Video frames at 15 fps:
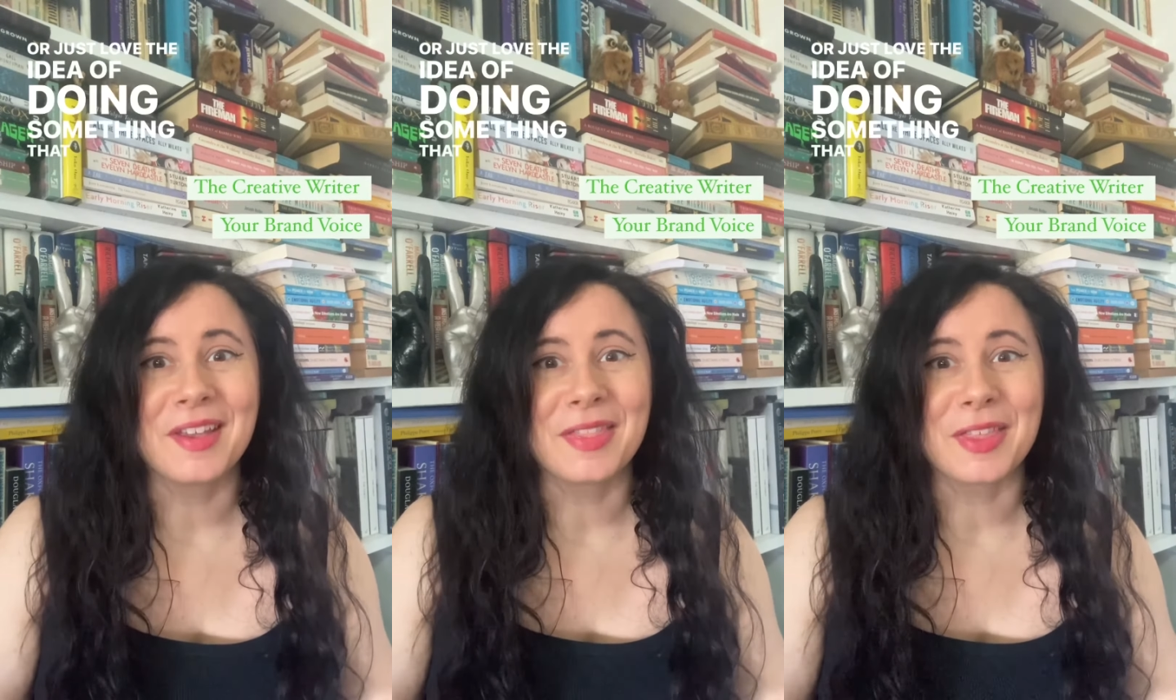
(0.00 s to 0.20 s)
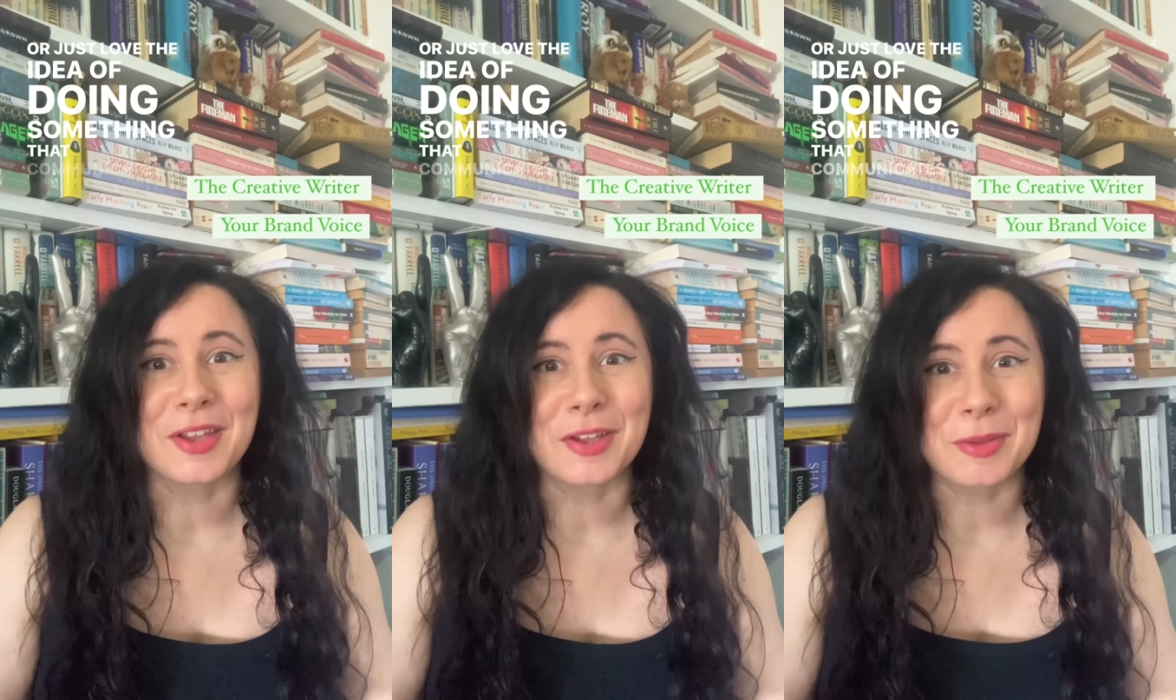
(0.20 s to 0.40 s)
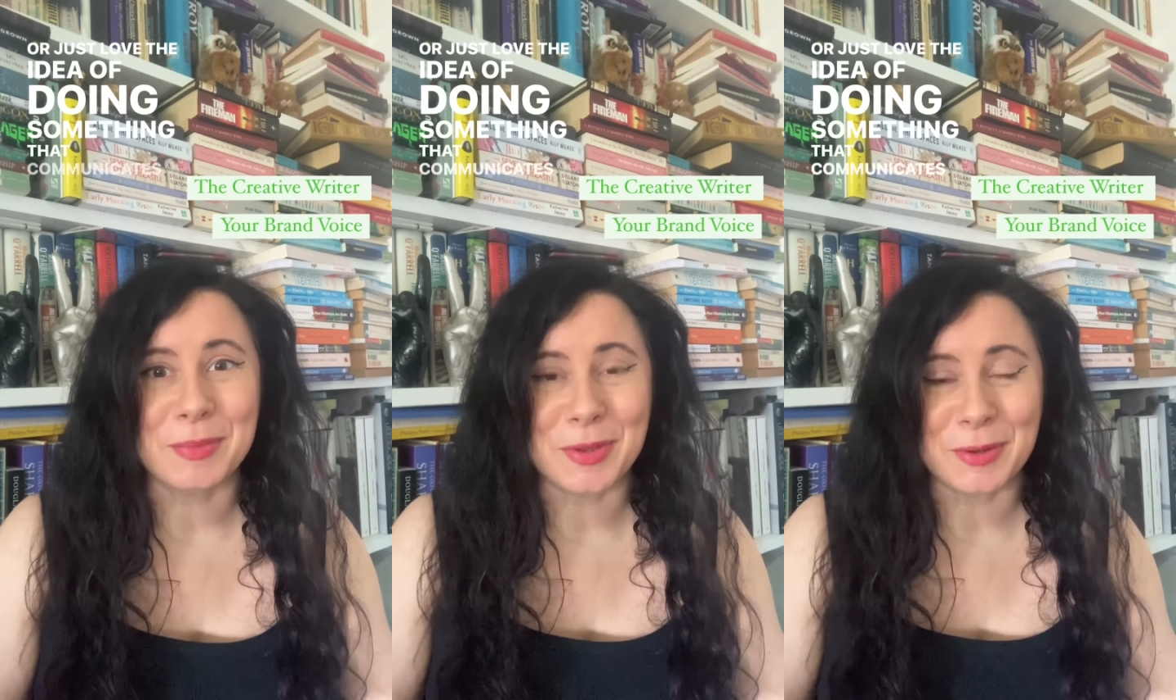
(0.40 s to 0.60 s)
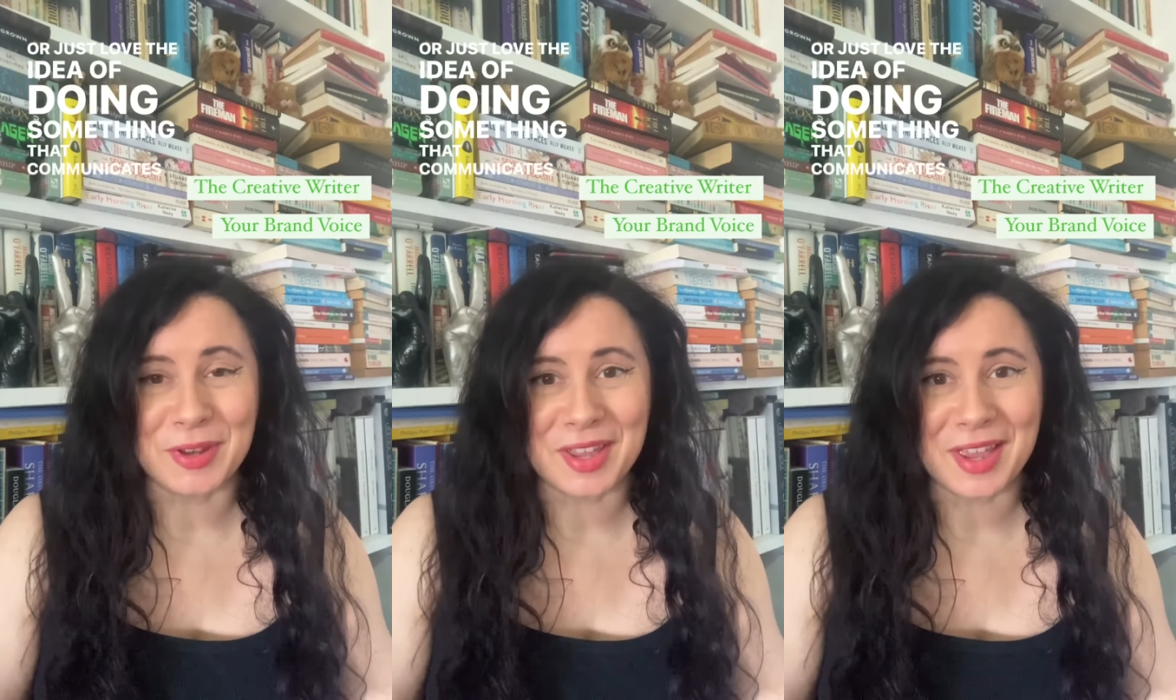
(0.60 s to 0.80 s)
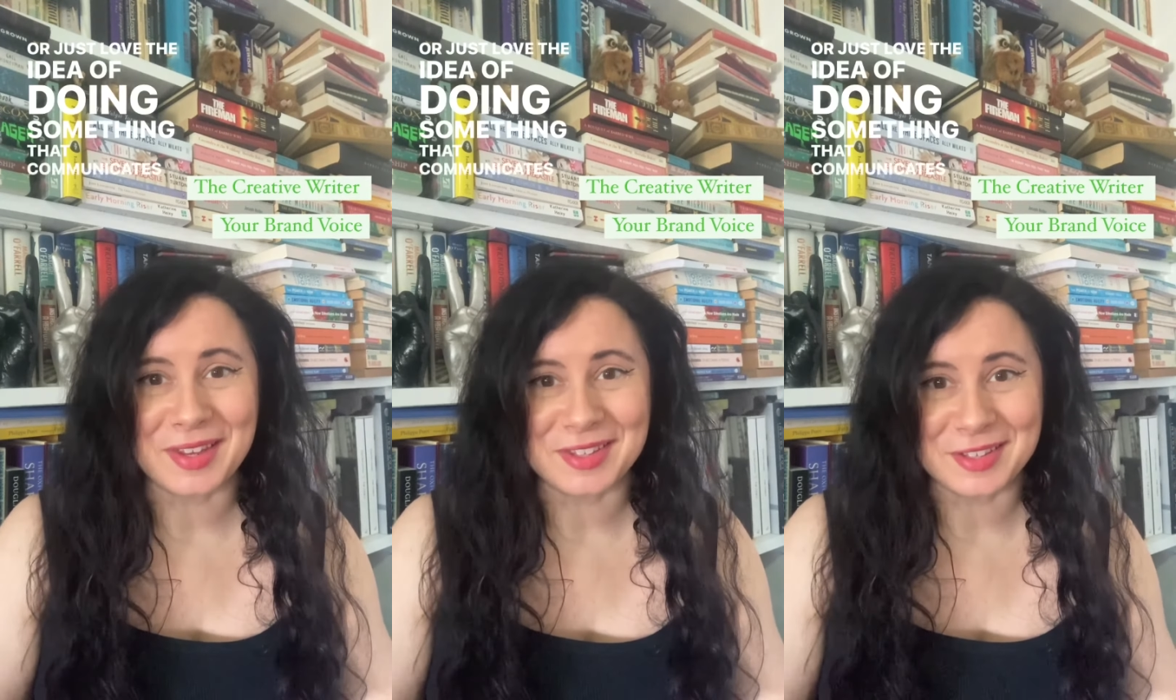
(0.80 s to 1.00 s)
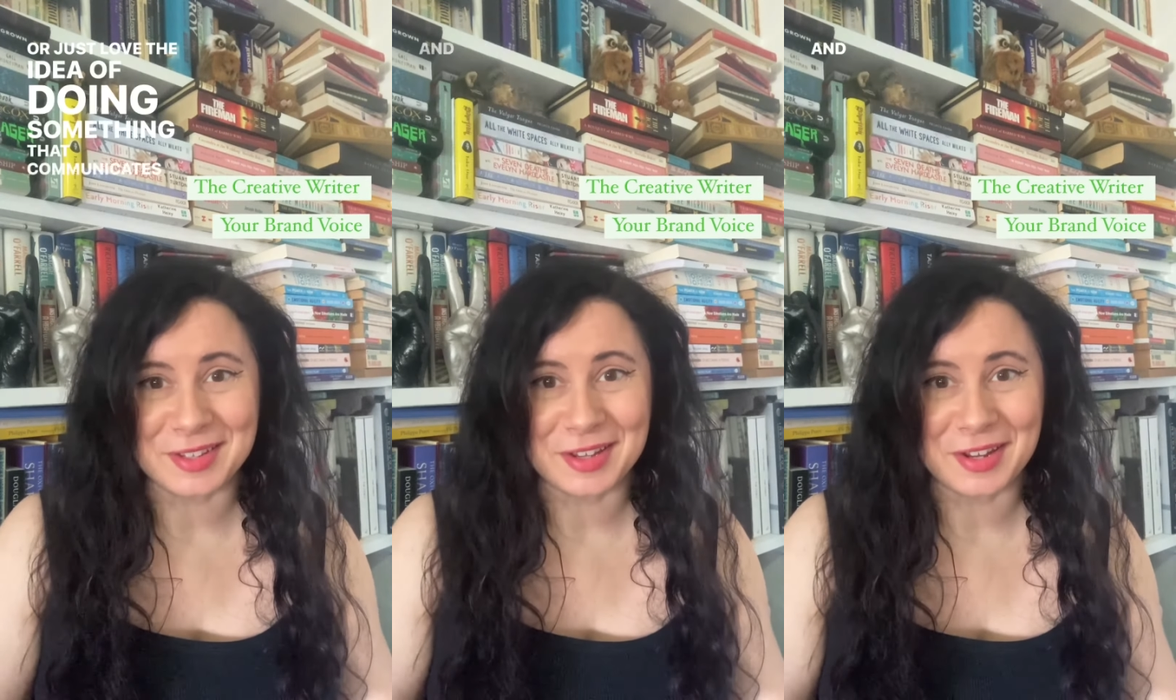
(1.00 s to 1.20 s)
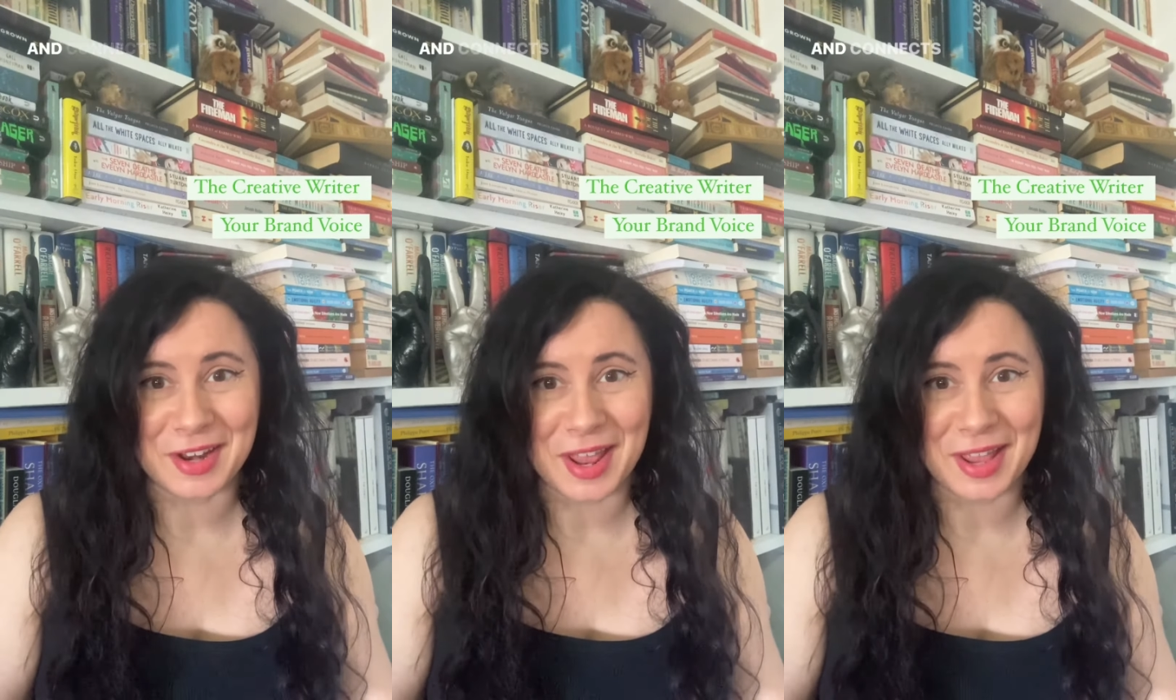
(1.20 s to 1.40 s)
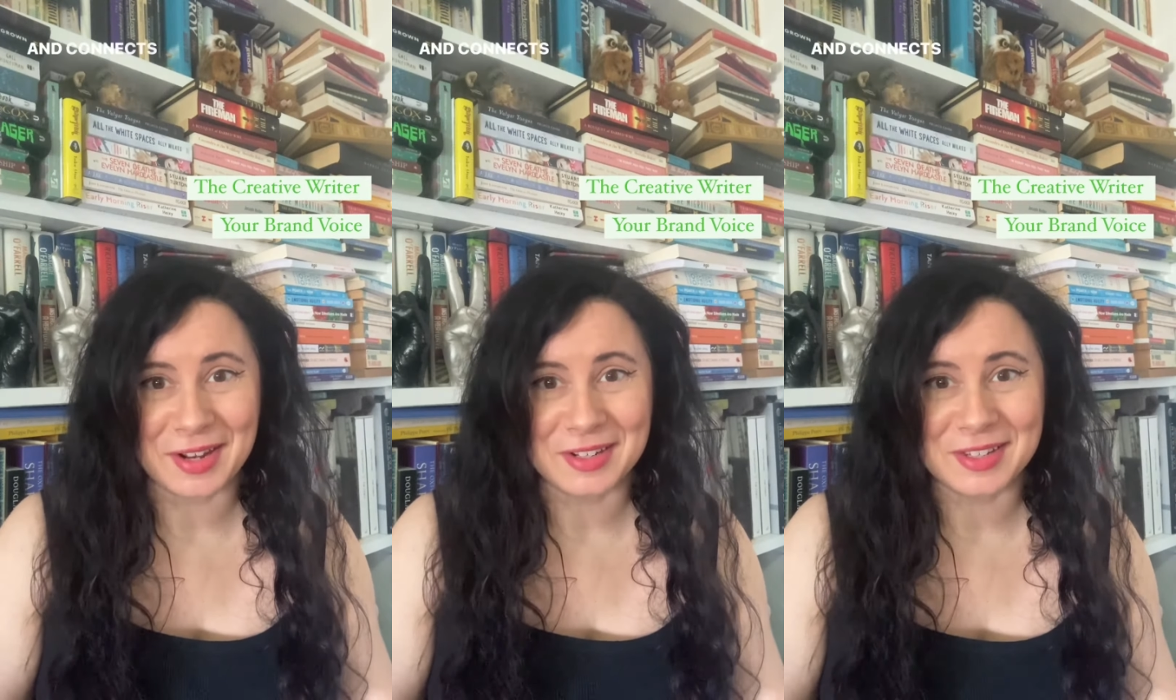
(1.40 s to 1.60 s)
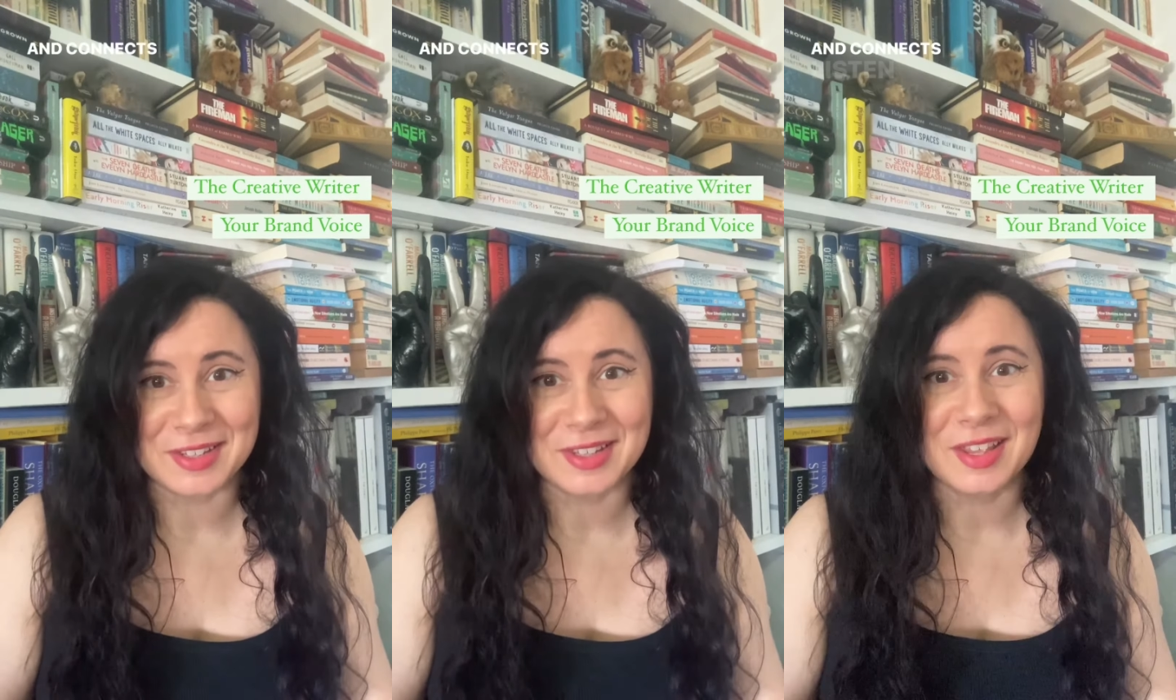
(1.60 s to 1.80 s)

that communicates and connects,